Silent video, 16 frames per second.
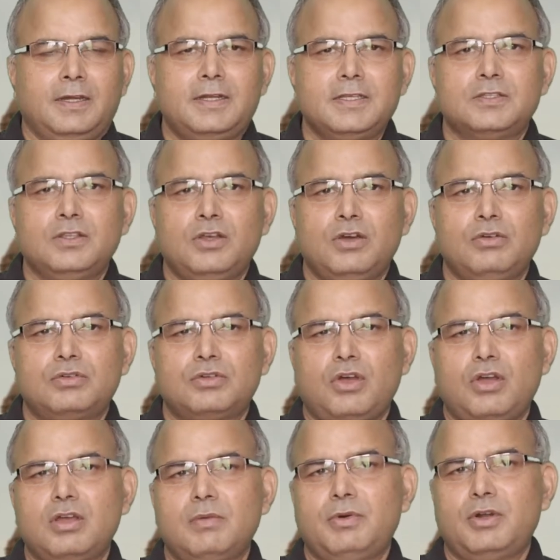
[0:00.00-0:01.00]
us now
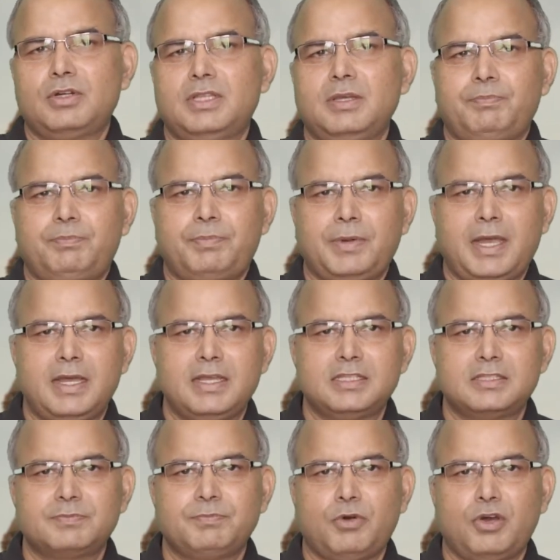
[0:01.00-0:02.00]
talk about the
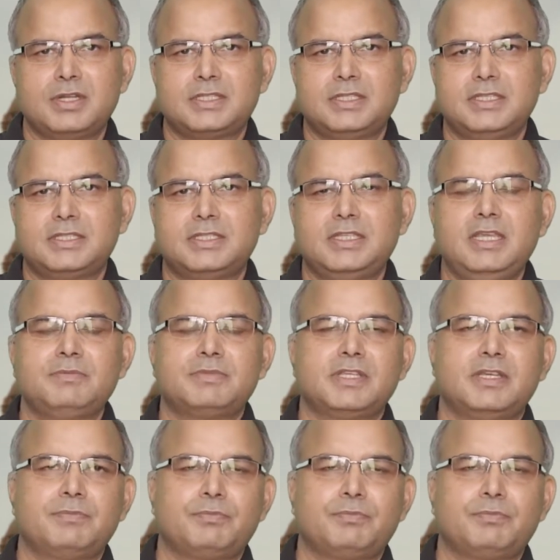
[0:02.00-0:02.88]
plans, policy schemes and